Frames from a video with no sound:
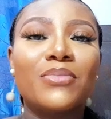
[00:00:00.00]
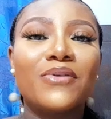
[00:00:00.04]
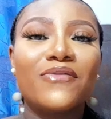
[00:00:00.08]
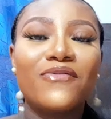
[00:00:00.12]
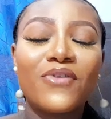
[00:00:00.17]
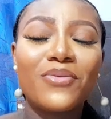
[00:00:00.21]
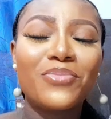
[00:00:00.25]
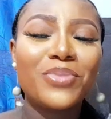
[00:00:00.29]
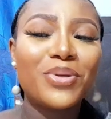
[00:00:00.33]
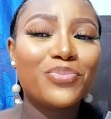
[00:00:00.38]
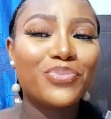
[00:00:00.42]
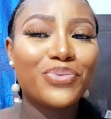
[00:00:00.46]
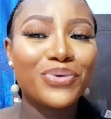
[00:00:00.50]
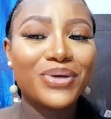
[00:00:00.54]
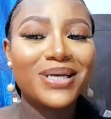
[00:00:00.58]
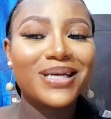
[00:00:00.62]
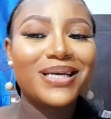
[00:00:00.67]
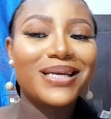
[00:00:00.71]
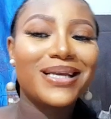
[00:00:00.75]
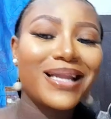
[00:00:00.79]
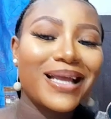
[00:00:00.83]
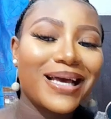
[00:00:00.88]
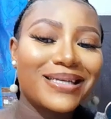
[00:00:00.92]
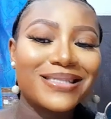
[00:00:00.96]
be forming
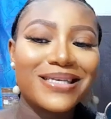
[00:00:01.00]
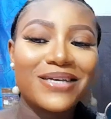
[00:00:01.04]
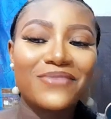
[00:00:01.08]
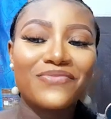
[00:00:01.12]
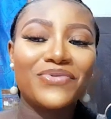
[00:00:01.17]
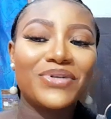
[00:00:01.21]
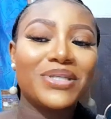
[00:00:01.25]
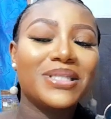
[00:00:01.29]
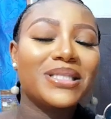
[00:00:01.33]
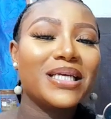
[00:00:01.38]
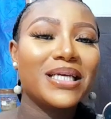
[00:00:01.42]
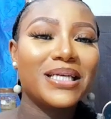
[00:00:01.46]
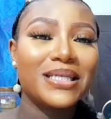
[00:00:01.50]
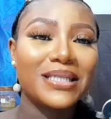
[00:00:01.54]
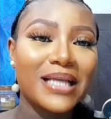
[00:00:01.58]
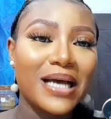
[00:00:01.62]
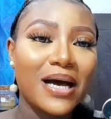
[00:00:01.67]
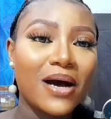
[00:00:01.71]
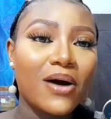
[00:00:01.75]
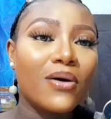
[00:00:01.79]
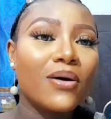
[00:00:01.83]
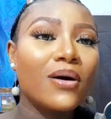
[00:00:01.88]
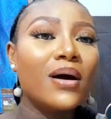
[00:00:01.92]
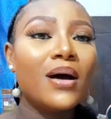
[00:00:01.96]
breathing lights every day
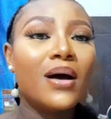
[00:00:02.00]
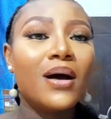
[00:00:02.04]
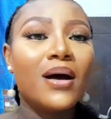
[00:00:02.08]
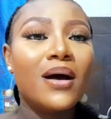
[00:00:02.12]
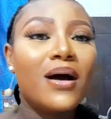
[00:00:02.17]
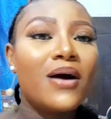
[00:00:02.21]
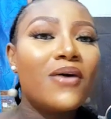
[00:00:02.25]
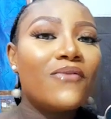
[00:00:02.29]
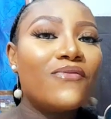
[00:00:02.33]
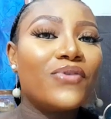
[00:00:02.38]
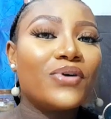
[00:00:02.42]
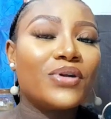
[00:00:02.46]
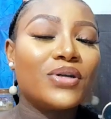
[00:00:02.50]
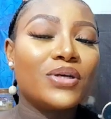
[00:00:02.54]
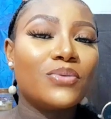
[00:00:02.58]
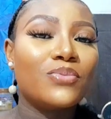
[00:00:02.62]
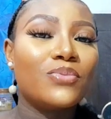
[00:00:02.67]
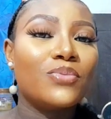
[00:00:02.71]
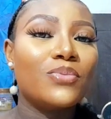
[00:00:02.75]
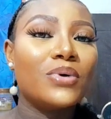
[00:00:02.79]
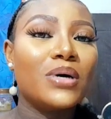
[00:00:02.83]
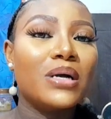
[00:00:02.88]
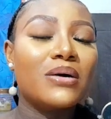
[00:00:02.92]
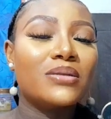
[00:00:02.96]
now for the
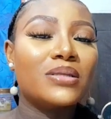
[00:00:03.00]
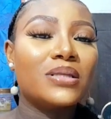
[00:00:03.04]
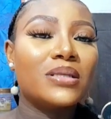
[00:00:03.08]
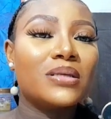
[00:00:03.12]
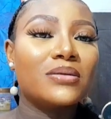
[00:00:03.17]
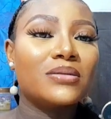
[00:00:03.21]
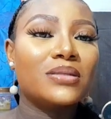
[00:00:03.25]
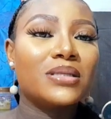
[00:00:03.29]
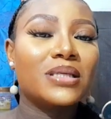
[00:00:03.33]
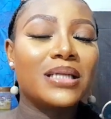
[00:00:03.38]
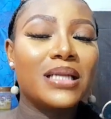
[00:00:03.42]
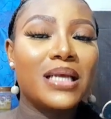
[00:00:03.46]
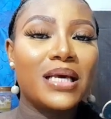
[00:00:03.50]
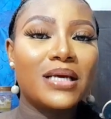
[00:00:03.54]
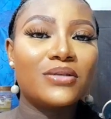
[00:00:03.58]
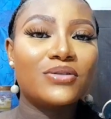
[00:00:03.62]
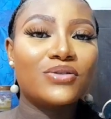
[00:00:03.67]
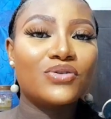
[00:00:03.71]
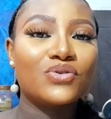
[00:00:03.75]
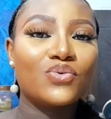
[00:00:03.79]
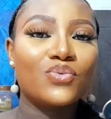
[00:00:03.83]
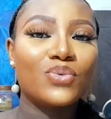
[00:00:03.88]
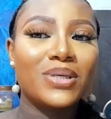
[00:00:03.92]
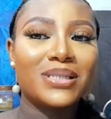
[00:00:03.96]
next
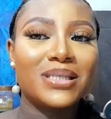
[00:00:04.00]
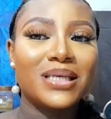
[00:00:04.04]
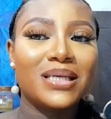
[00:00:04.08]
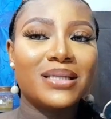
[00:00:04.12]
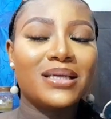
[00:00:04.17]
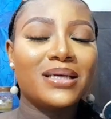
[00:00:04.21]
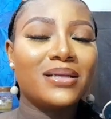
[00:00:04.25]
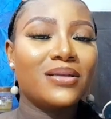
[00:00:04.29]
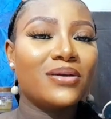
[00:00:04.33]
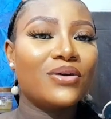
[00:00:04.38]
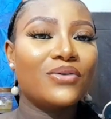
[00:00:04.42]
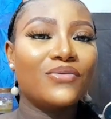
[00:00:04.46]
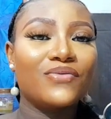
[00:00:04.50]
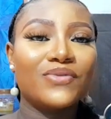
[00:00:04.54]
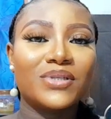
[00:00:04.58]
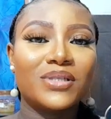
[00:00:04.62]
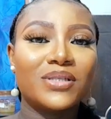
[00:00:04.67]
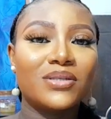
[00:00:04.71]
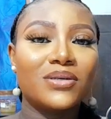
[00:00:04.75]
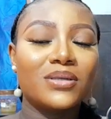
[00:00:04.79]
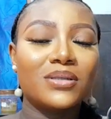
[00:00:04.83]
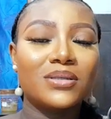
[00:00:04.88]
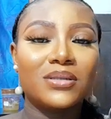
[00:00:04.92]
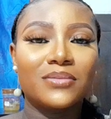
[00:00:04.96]
2 weeks, and then all of a
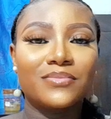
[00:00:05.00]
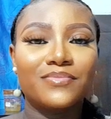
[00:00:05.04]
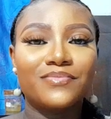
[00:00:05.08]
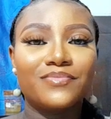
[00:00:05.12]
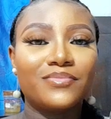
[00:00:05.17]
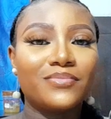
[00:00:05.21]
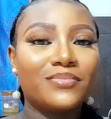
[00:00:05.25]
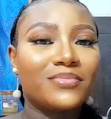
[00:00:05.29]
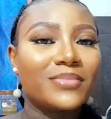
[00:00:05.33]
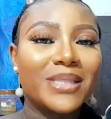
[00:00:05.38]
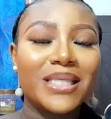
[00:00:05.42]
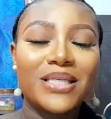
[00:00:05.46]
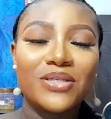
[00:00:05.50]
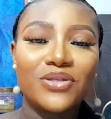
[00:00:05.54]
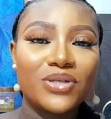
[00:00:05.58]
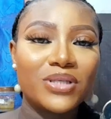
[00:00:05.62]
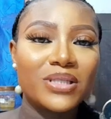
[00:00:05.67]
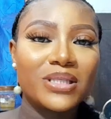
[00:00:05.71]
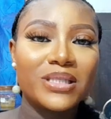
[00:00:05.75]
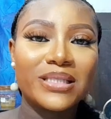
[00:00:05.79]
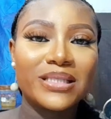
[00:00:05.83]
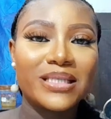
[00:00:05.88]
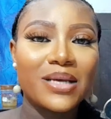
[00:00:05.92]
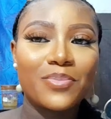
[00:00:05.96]
sudden, they just
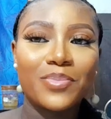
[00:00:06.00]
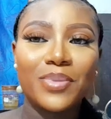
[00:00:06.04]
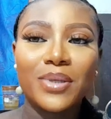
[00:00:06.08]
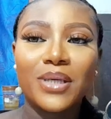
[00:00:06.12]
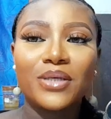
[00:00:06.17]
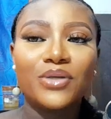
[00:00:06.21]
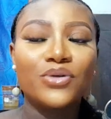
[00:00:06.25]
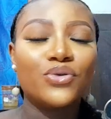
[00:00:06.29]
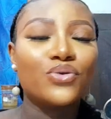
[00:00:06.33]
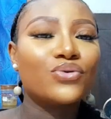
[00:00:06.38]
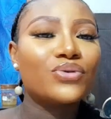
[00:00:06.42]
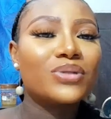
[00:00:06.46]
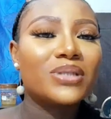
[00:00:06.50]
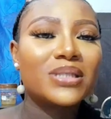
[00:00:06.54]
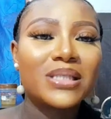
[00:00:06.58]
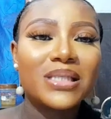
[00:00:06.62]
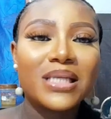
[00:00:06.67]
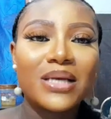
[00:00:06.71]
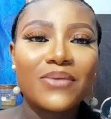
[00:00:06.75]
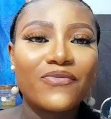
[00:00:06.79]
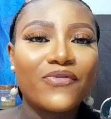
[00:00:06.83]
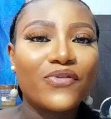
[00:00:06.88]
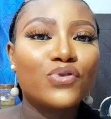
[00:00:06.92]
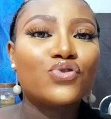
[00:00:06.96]
disappear. We don't see
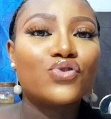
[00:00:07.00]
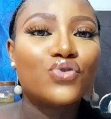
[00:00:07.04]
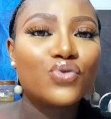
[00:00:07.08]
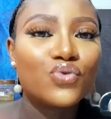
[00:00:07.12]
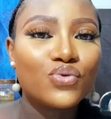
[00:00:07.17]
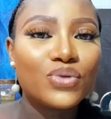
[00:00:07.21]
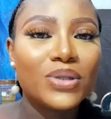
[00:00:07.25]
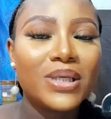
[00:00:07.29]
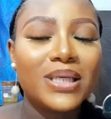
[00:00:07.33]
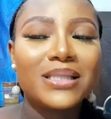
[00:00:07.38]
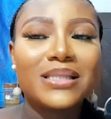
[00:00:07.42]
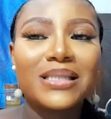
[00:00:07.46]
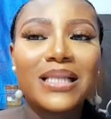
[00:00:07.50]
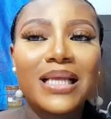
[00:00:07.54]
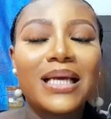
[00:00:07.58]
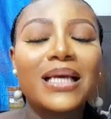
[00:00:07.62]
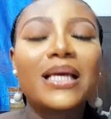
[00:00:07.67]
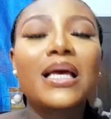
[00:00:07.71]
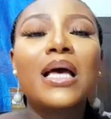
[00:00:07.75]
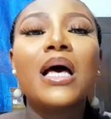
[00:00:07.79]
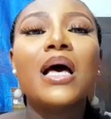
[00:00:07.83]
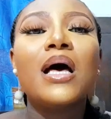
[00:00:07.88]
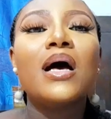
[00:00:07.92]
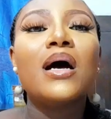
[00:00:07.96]
them for 2 days, like
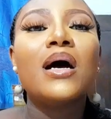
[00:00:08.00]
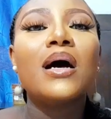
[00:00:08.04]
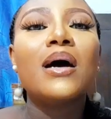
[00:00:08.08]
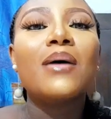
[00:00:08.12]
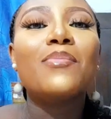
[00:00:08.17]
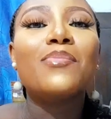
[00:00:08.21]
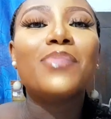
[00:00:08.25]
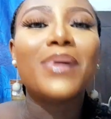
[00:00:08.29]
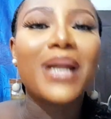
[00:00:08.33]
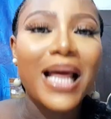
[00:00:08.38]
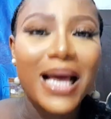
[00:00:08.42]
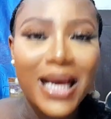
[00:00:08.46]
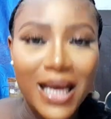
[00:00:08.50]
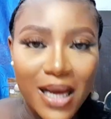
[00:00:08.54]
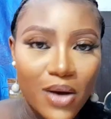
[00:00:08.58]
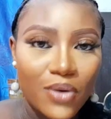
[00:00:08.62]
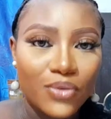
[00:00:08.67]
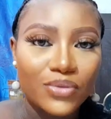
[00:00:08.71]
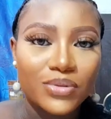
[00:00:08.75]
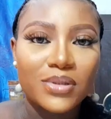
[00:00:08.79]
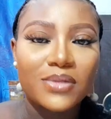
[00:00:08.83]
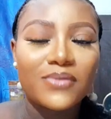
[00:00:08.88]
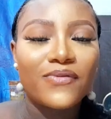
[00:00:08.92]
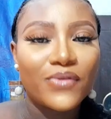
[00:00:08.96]

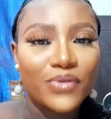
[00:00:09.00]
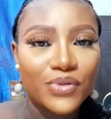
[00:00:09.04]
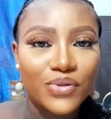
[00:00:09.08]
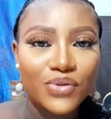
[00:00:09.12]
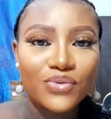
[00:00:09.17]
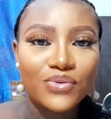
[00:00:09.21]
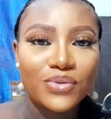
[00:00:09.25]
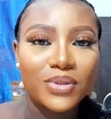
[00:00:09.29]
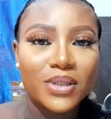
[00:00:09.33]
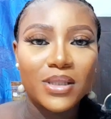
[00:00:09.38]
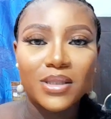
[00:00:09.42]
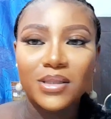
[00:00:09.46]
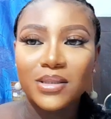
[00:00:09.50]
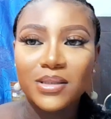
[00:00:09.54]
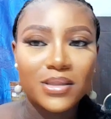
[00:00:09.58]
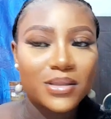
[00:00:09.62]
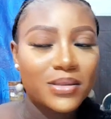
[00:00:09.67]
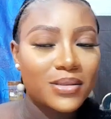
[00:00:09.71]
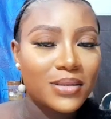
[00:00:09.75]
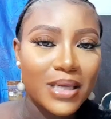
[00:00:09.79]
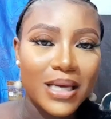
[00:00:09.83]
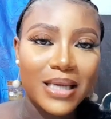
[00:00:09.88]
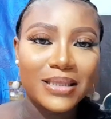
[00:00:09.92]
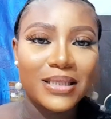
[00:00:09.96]
blackout for 2
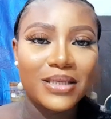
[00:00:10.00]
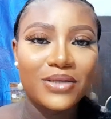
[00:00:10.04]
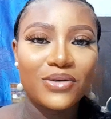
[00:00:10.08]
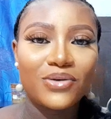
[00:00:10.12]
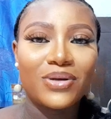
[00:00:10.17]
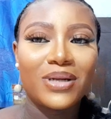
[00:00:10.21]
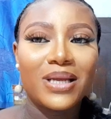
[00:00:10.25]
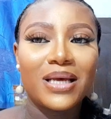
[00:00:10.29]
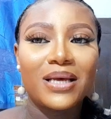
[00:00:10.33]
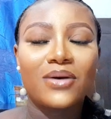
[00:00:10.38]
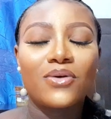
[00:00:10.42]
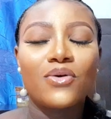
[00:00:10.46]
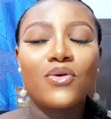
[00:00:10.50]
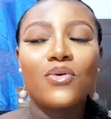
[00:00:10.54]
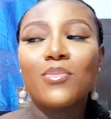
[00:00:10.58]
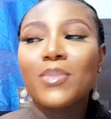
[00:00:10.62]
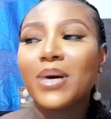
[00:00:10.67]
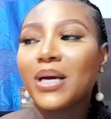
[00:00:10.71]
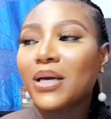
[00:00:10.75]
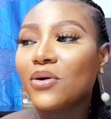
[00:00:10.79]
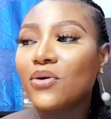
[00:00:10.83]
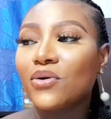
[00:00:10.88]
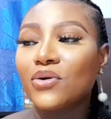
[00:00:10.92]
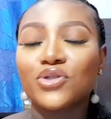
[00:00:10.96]
days, and then you're like, oh my
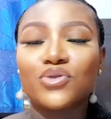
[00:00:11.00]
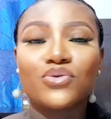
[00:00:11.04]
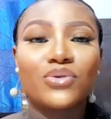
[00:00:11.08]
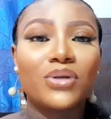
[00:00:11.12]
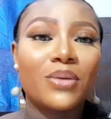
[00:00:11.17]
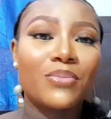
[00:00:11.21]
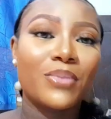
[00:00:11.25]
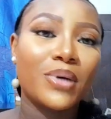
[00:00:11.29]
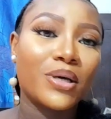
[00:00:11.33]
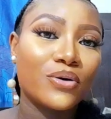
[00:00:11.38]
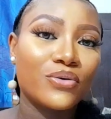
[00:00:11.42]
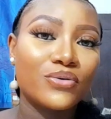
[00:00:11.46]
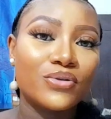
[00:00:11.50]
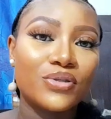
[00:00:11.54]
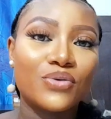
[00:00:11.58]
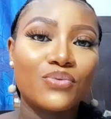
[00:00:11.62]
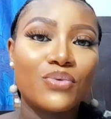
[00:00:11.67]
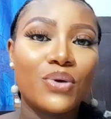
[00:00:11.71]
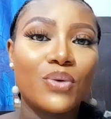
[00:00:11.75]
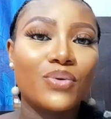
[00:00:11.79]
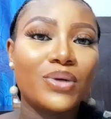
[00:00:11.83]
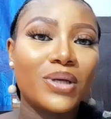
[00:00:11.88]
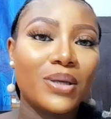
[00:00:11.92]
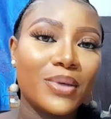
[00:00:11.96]
gosh, what am I
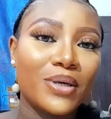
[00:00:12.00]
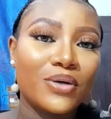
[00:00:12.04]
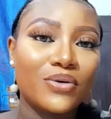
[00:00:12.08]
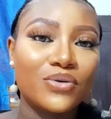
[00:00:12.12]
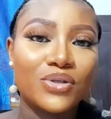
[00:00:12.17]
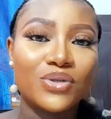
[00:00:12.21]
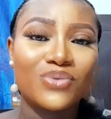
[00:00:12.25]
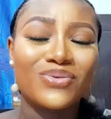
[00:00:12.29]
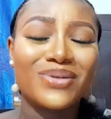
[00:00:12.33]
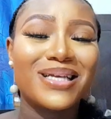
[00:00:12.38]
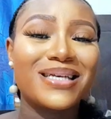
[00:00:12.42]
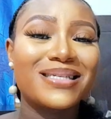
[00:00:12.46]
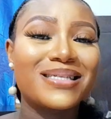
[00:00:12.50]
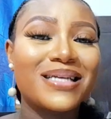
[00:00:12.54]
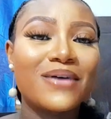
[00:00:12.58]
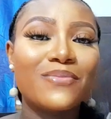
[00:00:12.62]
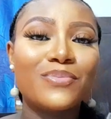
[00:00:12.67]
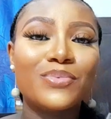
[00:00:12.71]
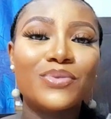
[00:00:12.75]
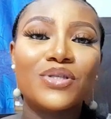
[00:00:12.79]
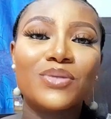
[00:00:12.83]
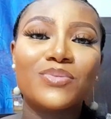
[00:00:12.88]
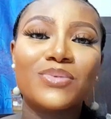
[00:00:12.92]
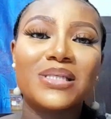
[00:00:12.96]
going to do? That's
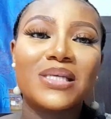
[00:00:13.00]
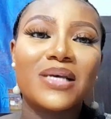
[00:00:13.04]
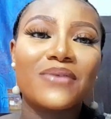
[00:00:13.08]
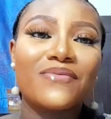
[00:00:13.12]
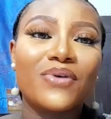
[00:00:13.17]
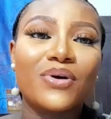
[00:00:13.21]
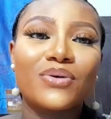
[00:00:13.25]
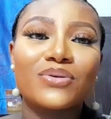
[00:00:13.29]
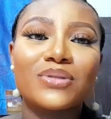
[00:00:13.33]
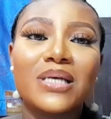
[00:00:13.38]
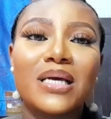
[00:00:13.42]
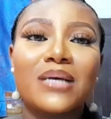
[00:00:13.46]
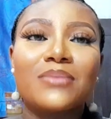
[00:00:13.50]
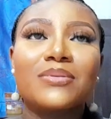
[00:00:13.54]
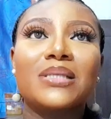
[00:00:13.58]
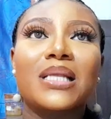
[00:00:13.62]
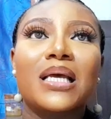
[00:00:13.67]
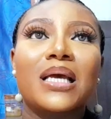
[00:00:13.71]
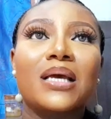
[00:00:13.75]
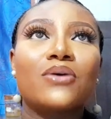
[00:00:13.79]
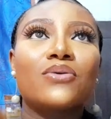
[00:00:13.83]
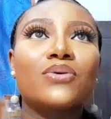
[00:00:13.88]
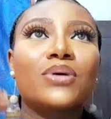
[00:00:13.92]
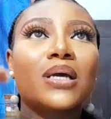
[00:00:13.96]
happened to me several times.
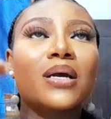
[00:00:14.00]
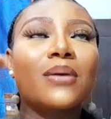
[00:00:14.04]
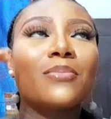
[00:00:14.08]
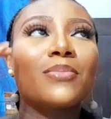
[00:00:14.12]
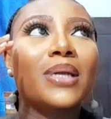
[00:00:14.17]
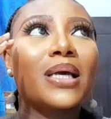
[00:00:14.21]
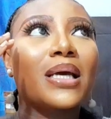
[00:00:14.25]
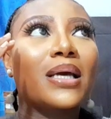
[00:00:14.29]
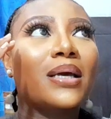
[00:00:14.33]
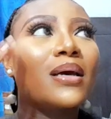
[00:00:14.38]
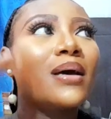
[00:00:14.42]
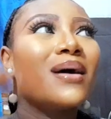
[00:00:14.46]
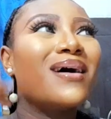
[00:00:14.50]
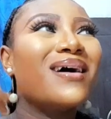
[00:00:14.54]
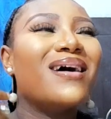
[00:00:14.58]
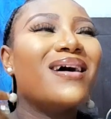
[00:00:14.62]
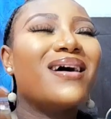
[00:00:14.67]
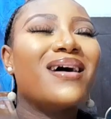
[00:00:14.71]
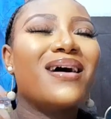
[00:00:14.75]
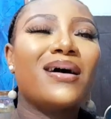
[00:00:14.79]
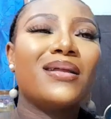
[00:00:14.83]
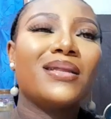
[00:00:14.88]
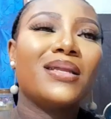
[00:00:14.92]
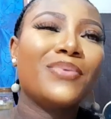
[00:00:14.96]
Like, okay, I'm like,
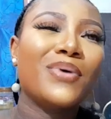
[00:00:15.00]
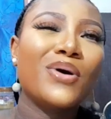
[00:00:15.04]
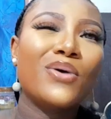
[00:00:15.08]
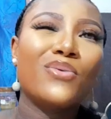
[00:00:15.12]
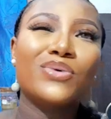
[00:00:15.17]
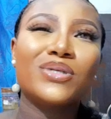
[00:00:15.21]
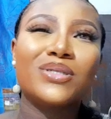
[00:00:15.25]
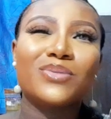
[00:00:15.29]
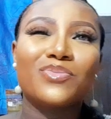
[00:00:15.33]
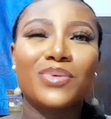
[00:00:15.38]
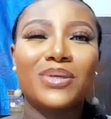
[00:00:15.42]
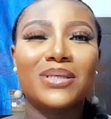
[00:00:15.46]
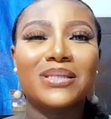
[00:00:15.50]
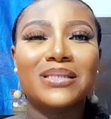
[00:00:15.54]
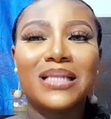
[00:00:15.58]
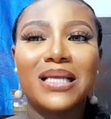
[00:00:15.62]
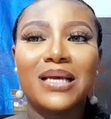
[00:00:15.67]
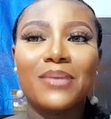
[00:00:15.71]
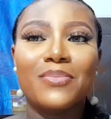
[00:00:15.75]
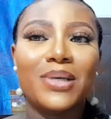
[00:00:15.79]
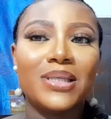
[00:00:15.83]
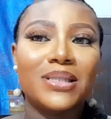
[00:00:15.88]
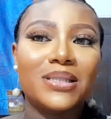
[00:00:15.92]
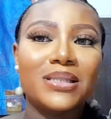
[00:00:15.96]
I never always brings
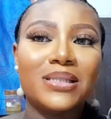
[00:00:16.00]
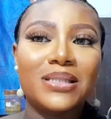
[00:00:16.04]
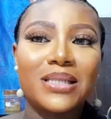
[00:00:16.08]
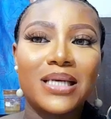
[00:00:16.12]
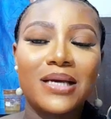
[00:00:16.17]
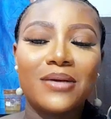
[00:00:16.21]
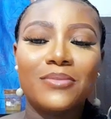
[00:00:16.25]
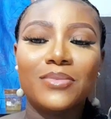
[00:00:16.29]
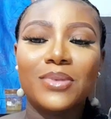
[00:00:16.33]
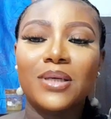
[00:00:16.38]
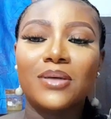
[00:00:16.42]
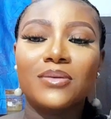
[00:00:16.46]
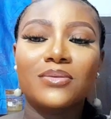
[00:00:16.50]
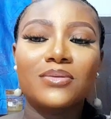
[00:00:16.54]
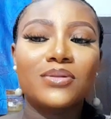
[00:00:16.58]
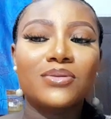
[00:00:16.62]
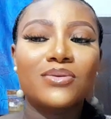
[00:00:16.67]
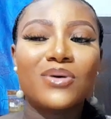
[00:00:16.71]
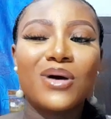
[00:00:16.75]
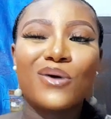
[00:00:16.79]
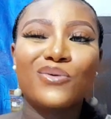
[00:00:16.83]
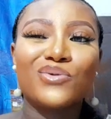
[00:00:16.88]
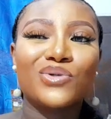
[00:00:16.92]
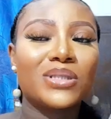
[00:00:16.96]
like at this time now,
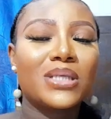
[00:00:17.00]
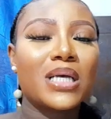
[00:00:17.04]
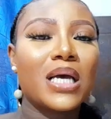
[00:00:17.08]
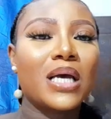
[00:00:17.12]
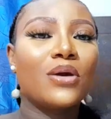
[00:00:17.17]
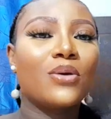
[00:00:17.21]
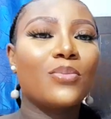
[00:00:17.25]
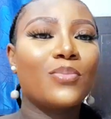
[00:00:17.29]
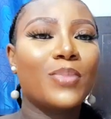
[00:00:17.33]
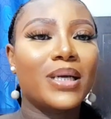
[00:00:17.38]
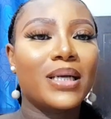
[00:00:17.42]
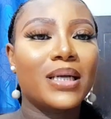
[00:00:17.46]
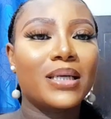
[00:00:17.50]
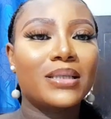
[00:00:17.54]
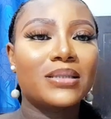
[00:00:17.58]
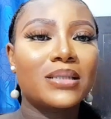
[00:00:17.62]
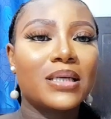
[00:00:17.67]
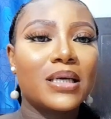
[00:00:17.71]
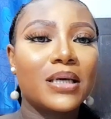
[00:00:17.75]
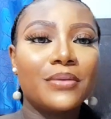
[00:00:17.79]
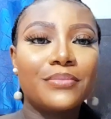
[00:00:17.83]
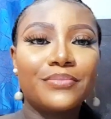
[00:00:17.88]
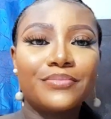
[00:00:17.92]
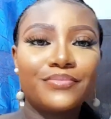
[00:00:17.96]
so I'll just iron my
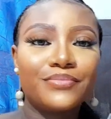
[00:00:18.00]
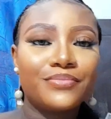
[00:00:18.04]
time.